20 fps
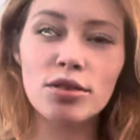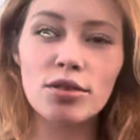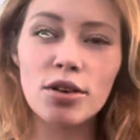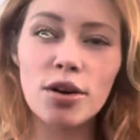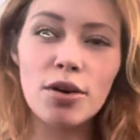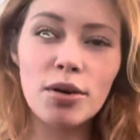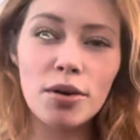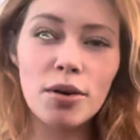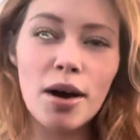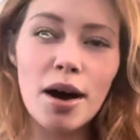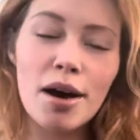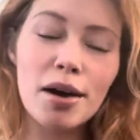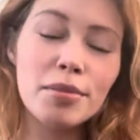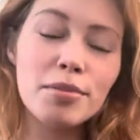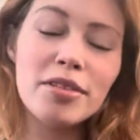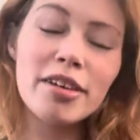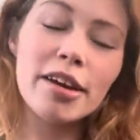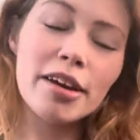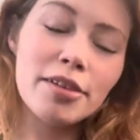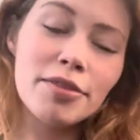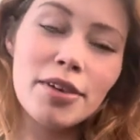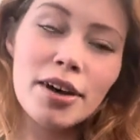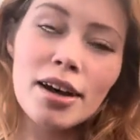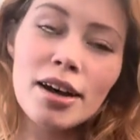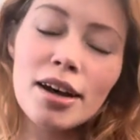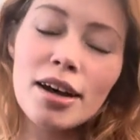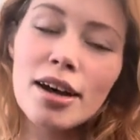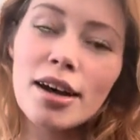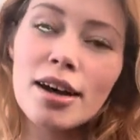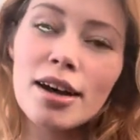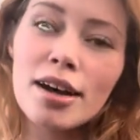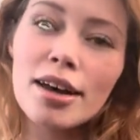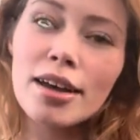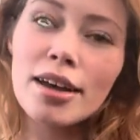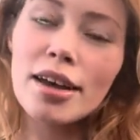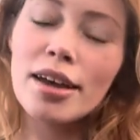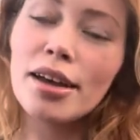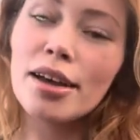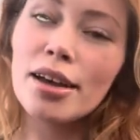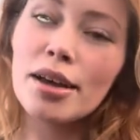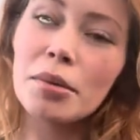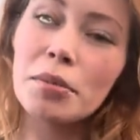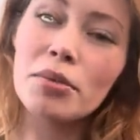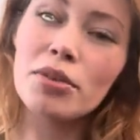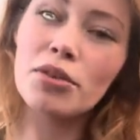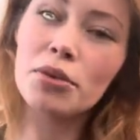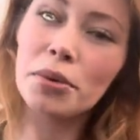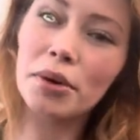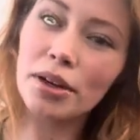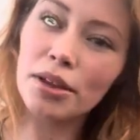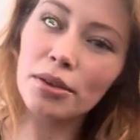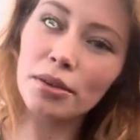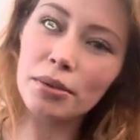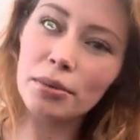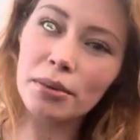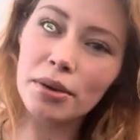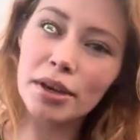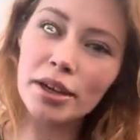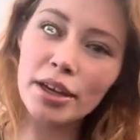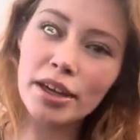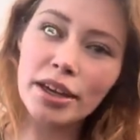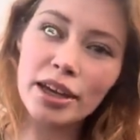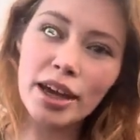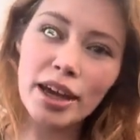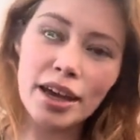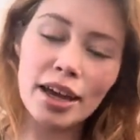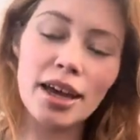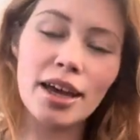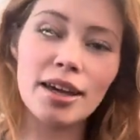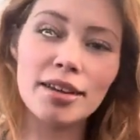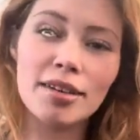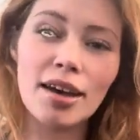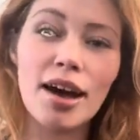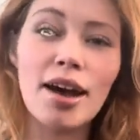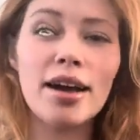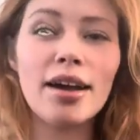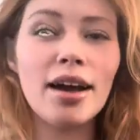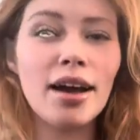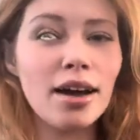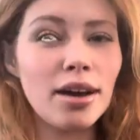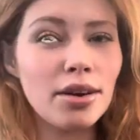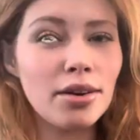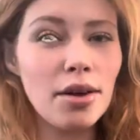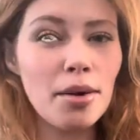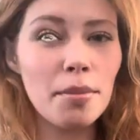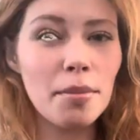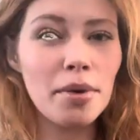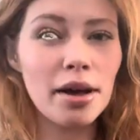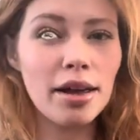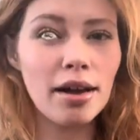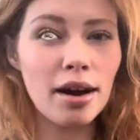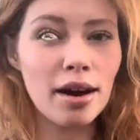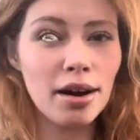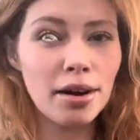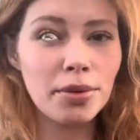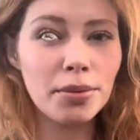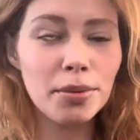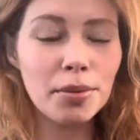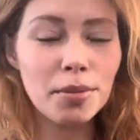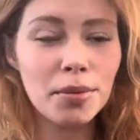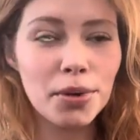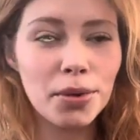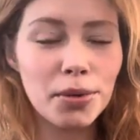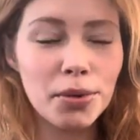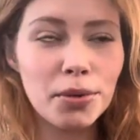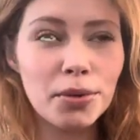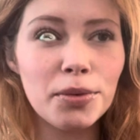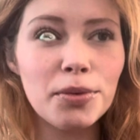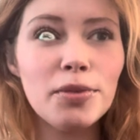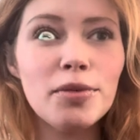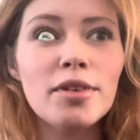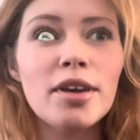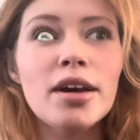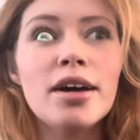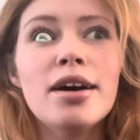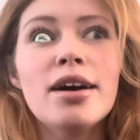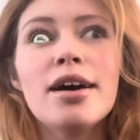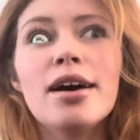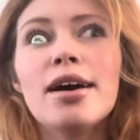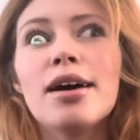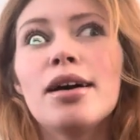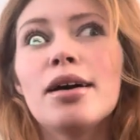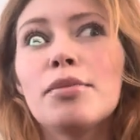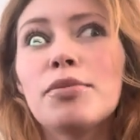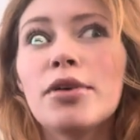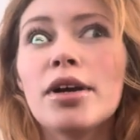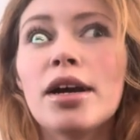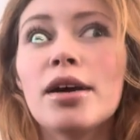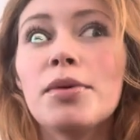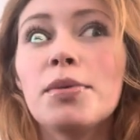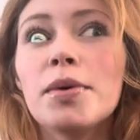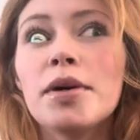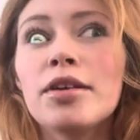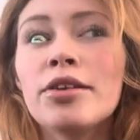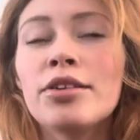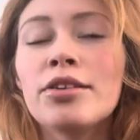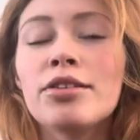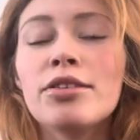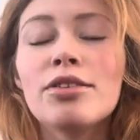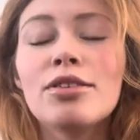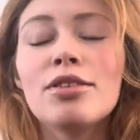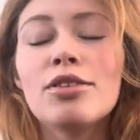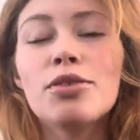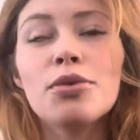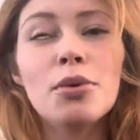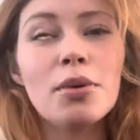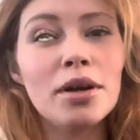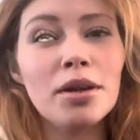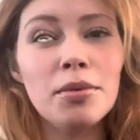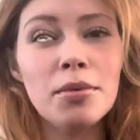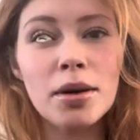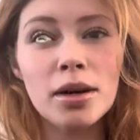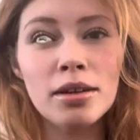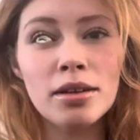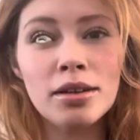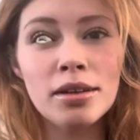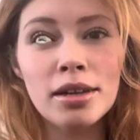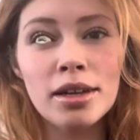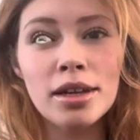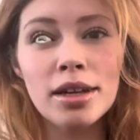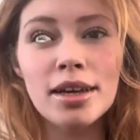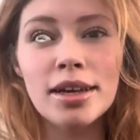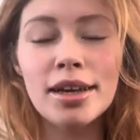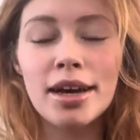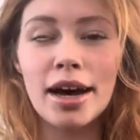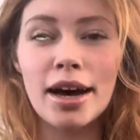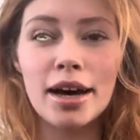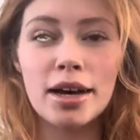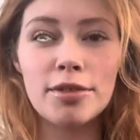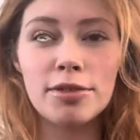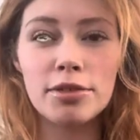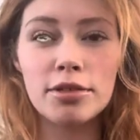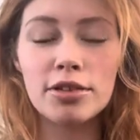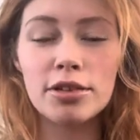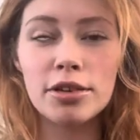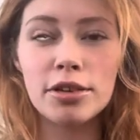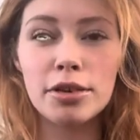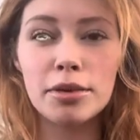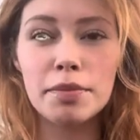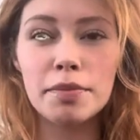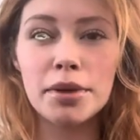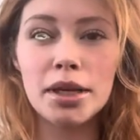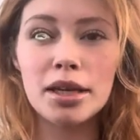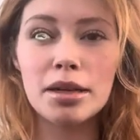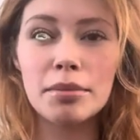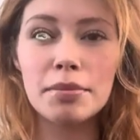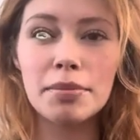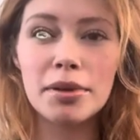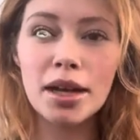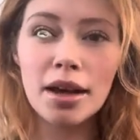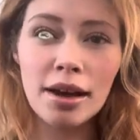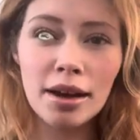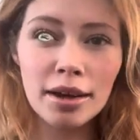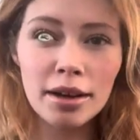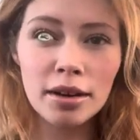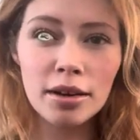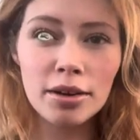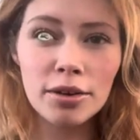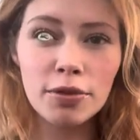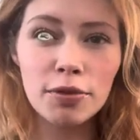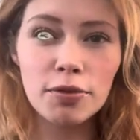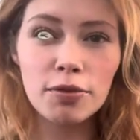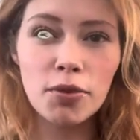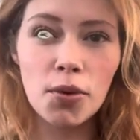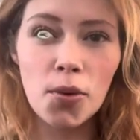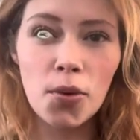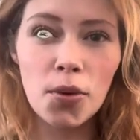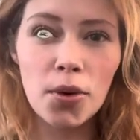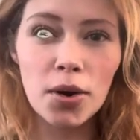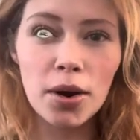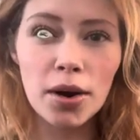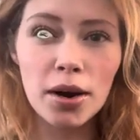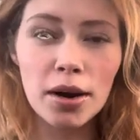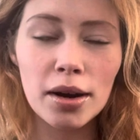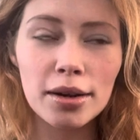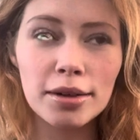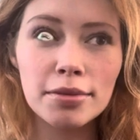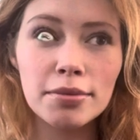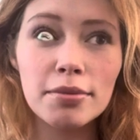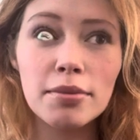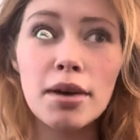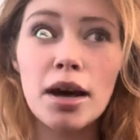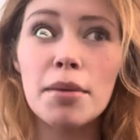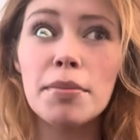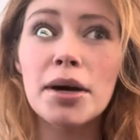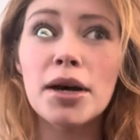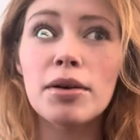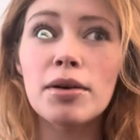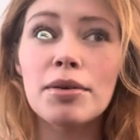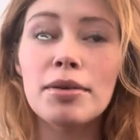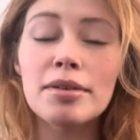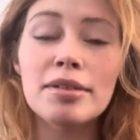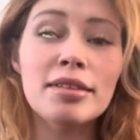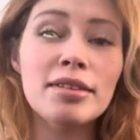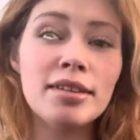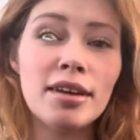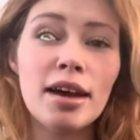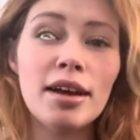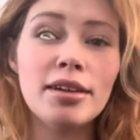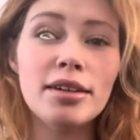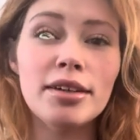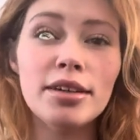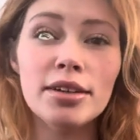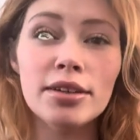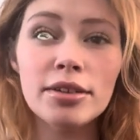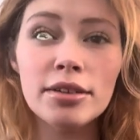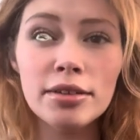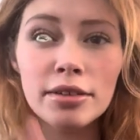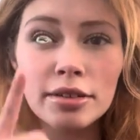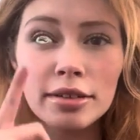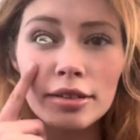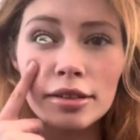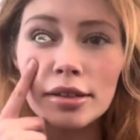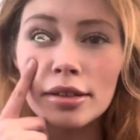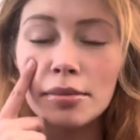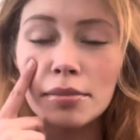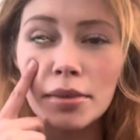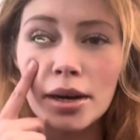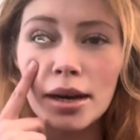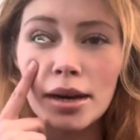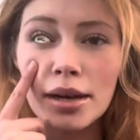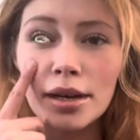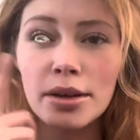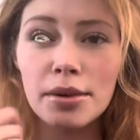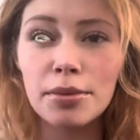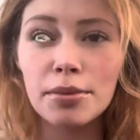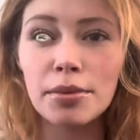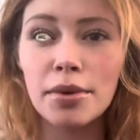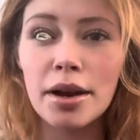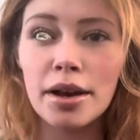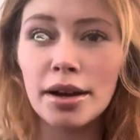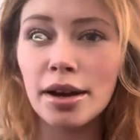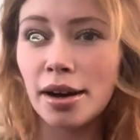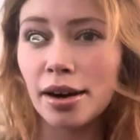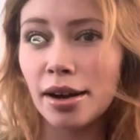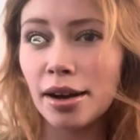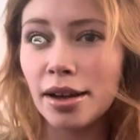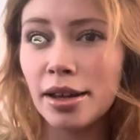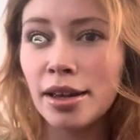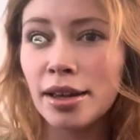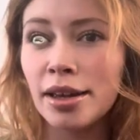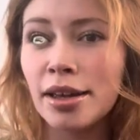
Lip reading: So I'm Tava. I am 23 and I had my eye removed when I was 21 after being blind for about 10 years in my right eye.